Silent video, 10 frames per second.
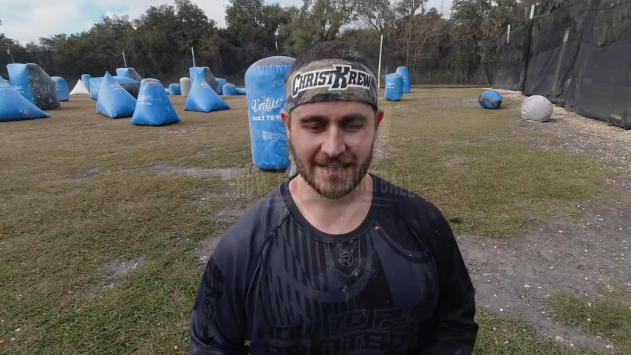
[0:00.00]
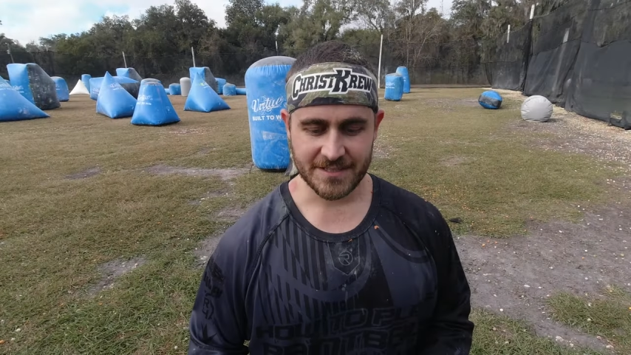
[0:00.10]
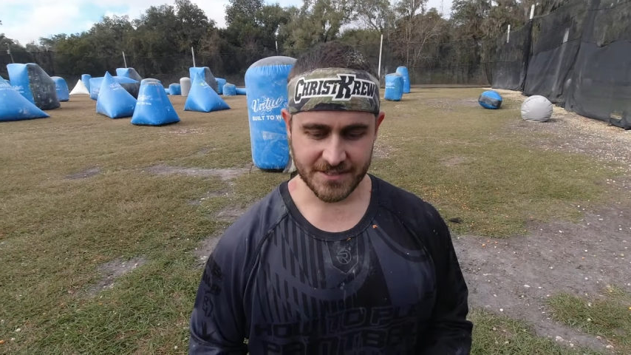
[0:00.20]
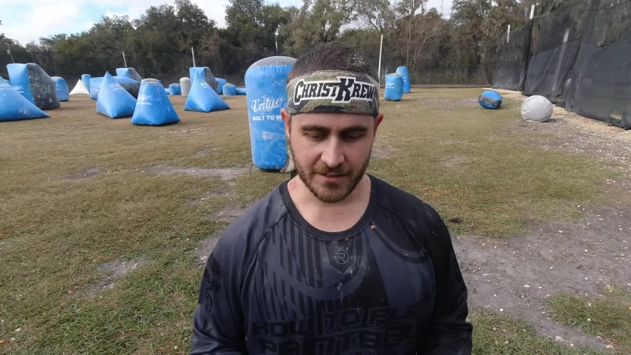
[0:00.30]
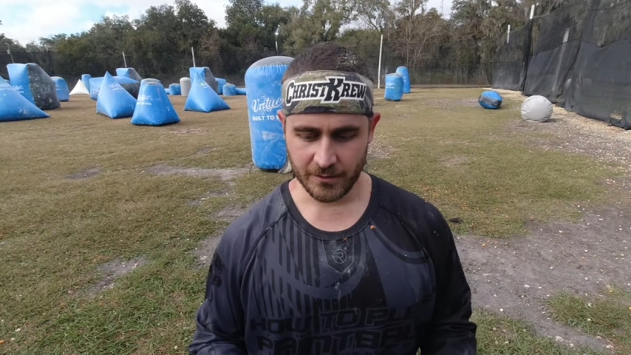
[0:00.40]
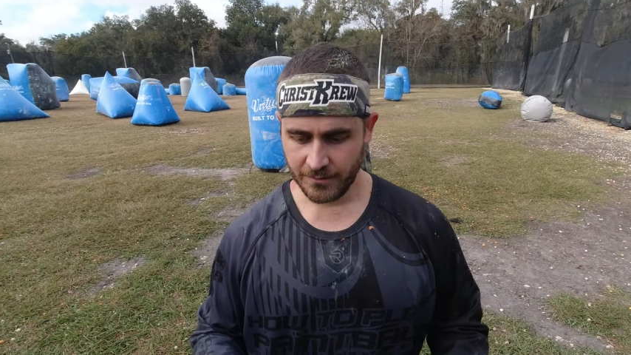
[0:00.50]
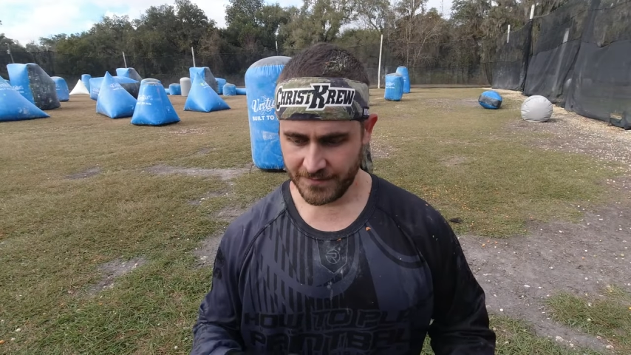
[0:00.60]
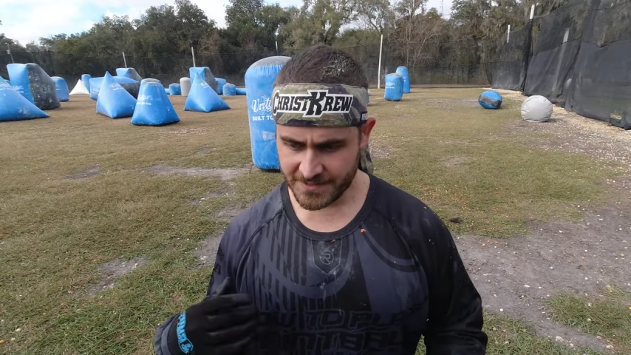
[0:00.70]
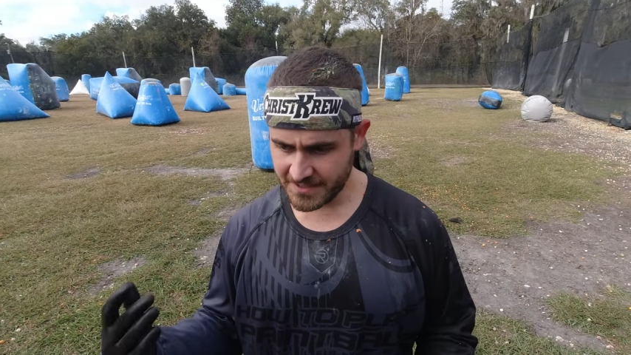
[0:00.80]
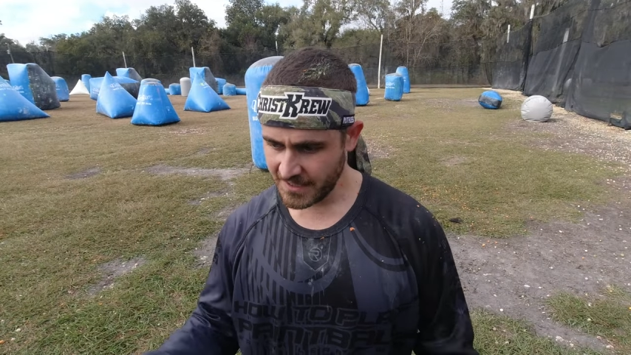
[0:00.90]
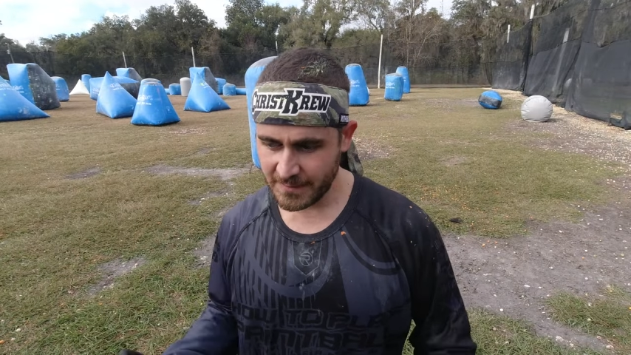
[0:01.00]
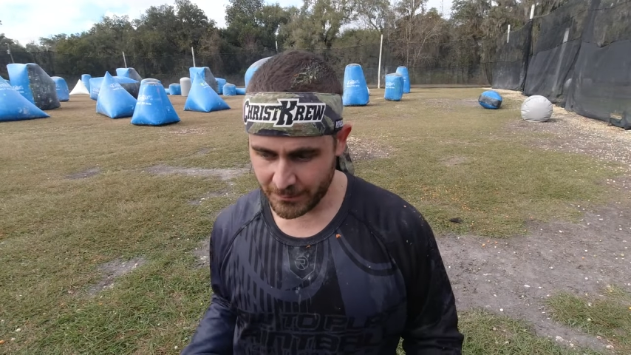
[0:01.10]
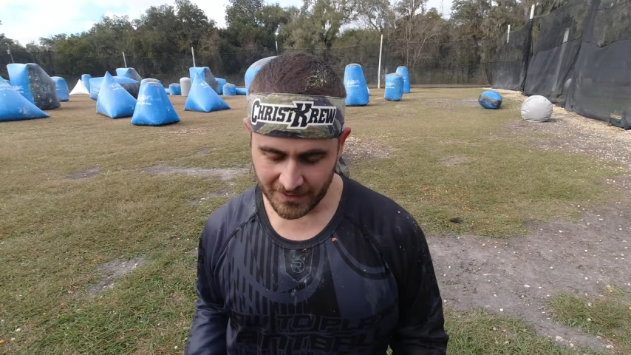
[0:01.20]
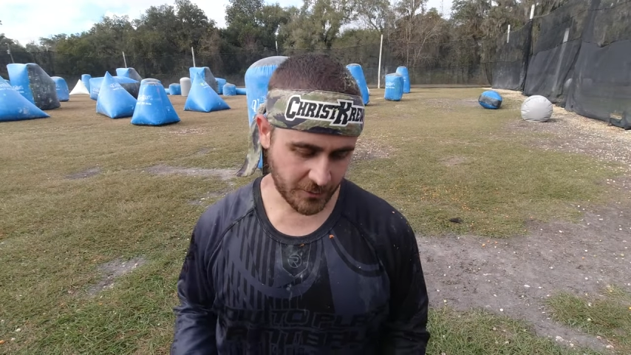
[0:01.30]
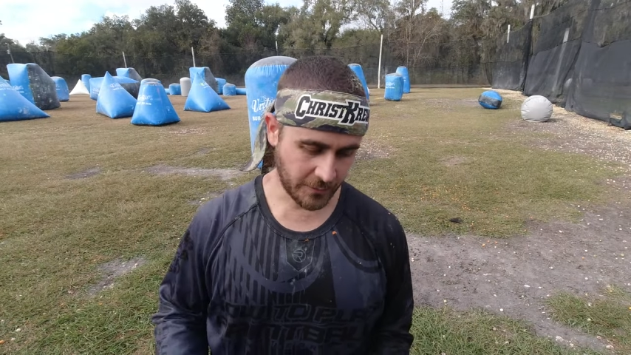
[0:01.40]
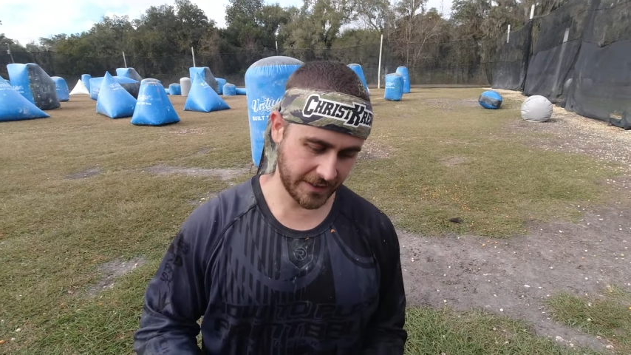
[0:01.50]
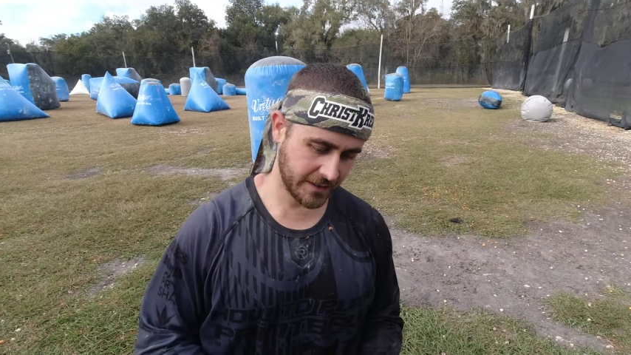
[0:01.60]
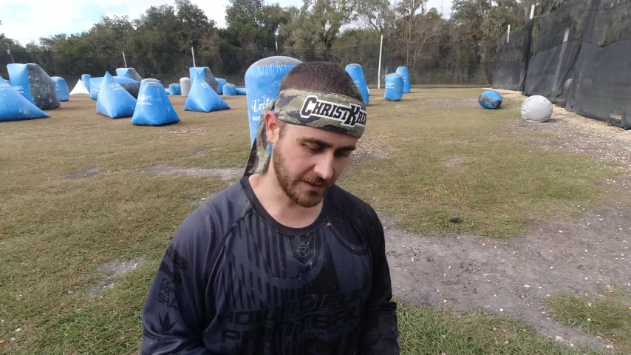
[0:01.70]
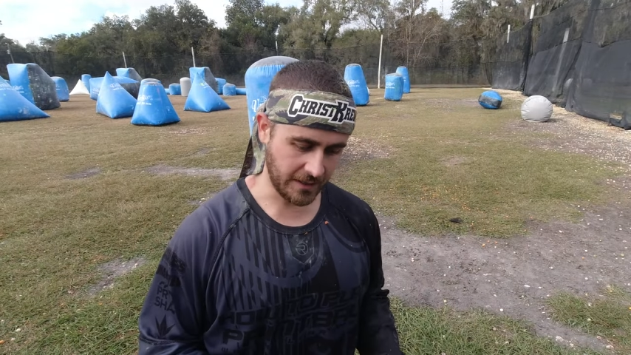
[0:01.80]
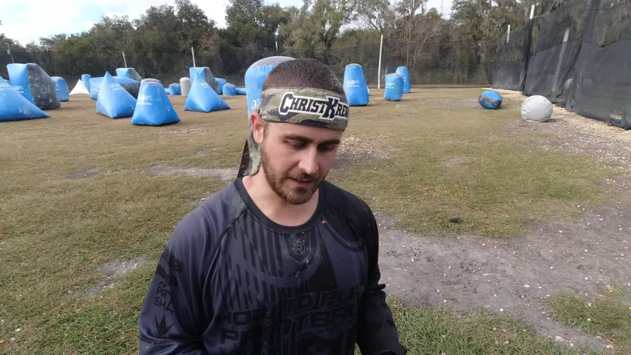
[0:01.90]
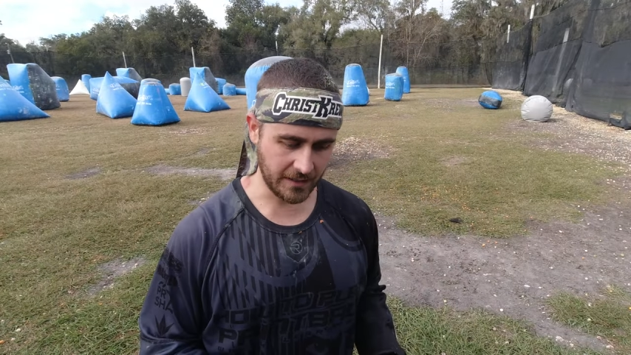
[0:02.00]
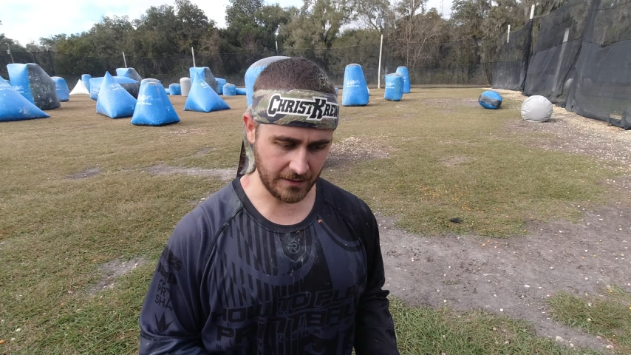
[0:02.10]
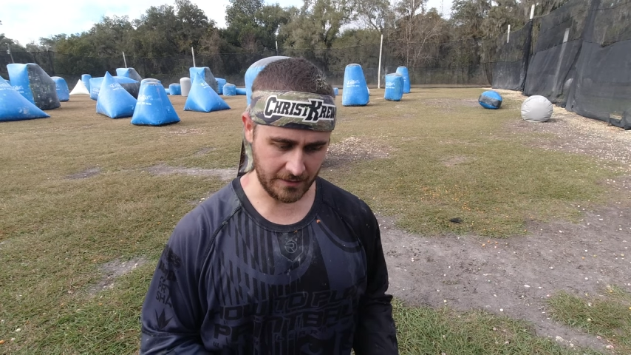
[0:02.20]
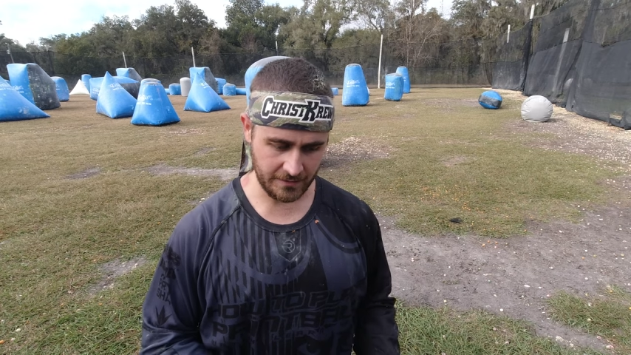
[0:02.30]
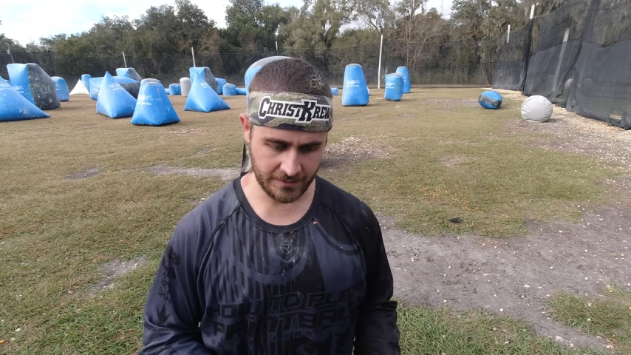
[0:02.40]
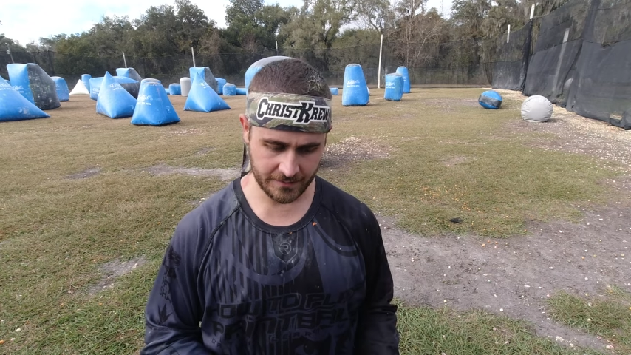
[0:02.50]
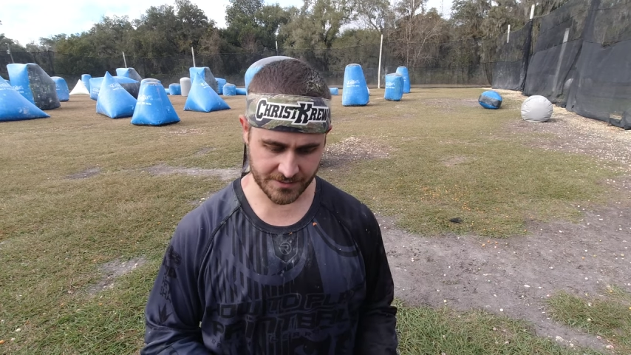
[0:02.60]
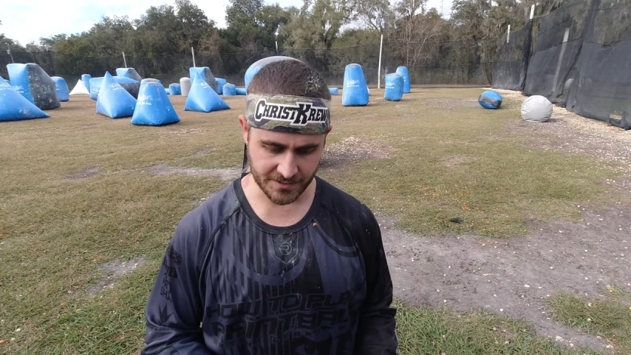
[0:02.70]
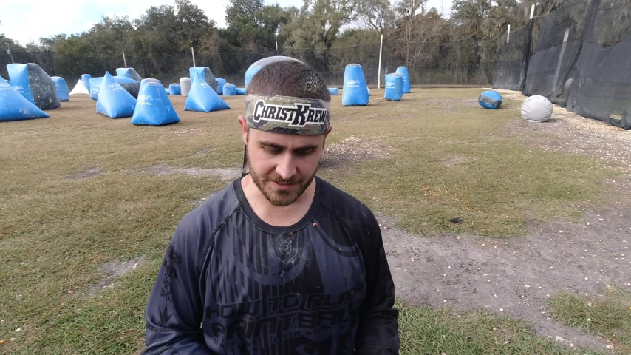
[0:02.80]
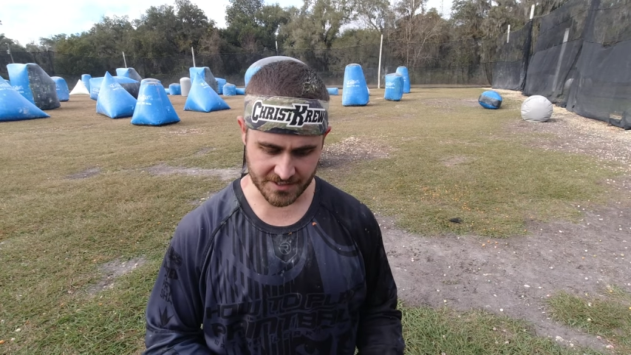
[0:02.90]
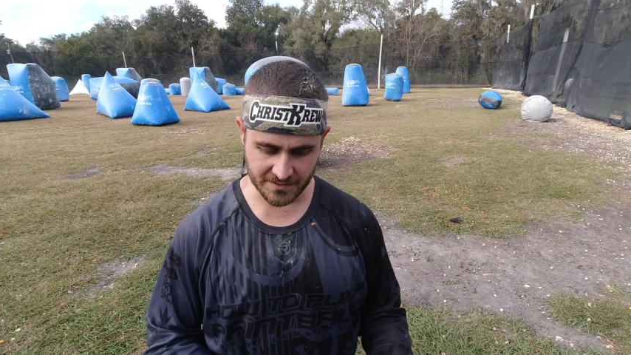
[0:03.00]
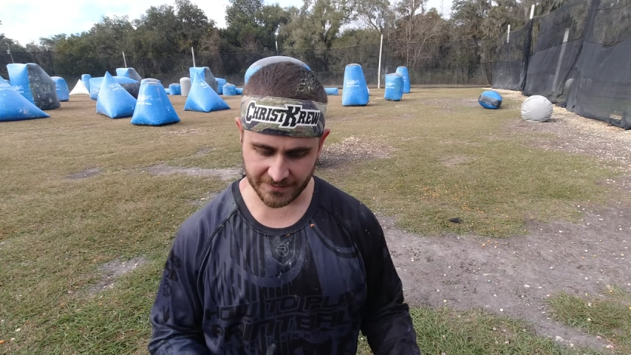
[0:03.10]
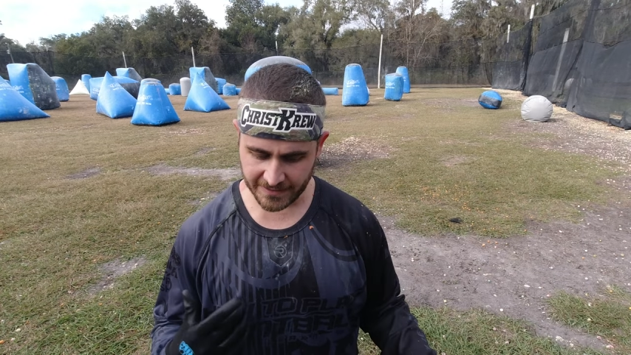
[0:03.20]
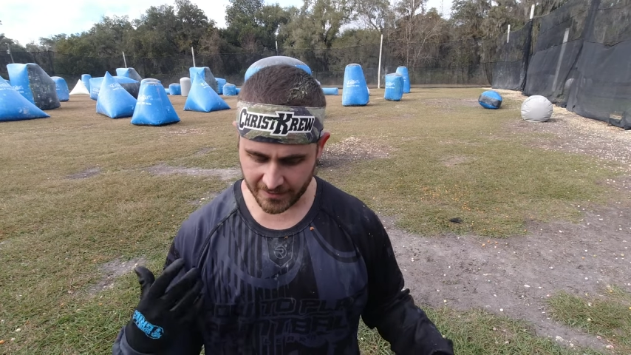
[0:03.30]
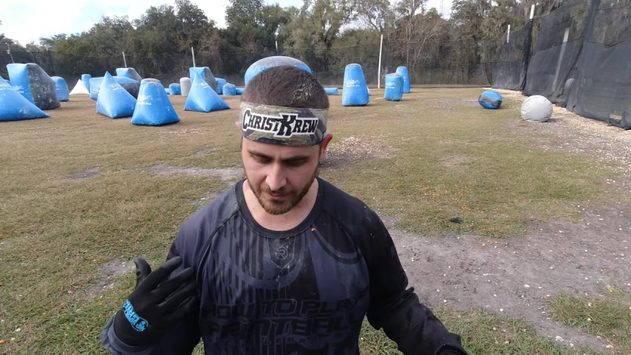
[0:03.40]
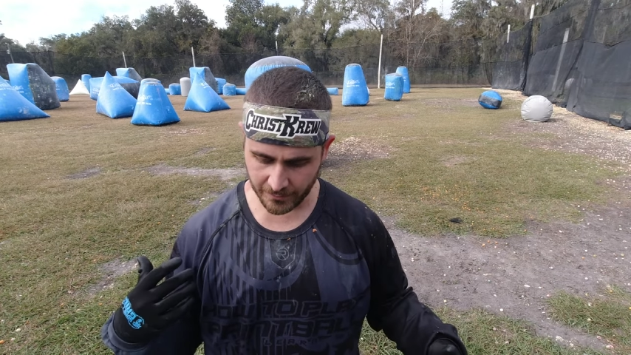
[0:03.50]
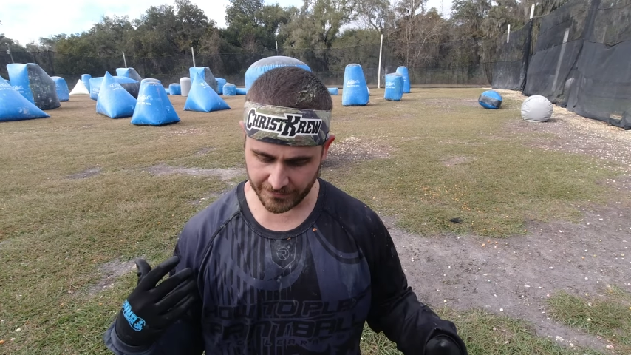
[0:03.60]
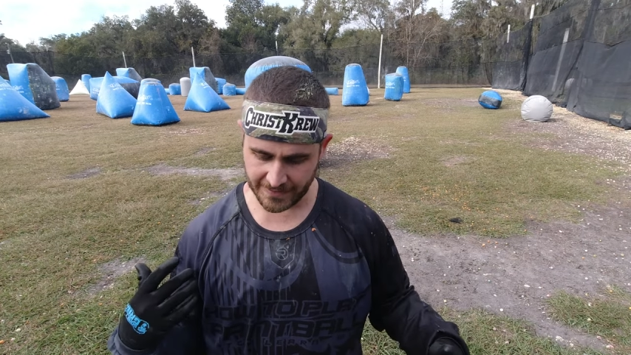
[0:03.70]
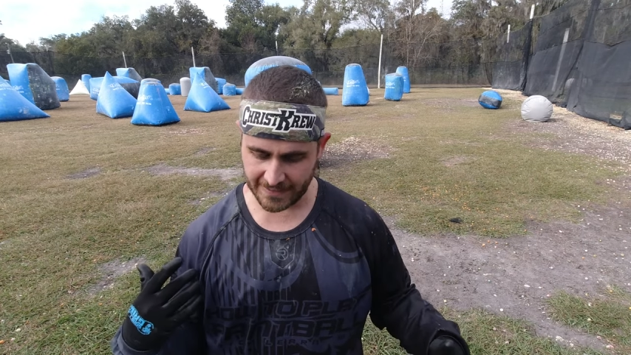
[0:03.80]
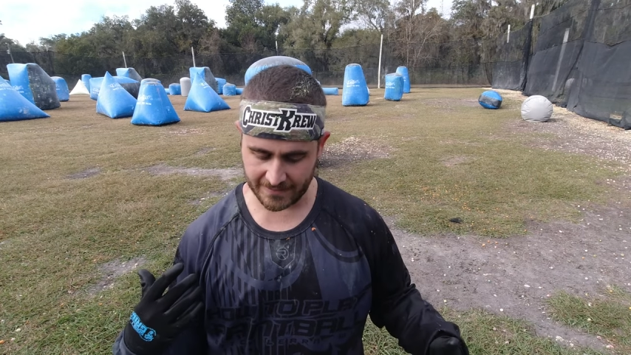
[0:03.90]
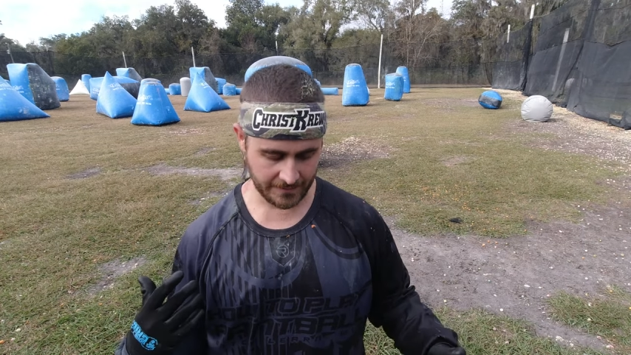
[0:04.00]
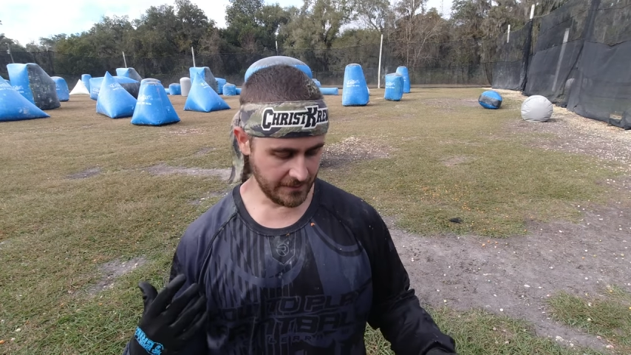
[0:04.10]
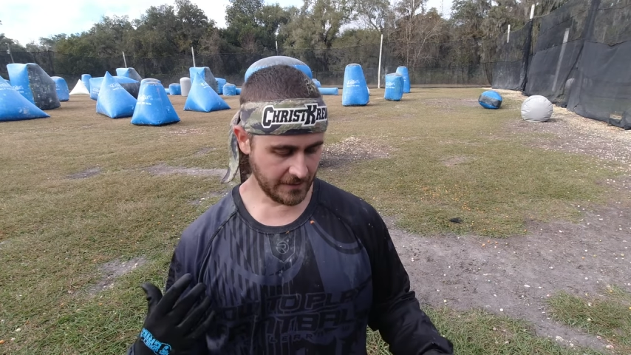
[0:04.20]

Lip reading: guys. So this is going to be pretty quick. So this is a video that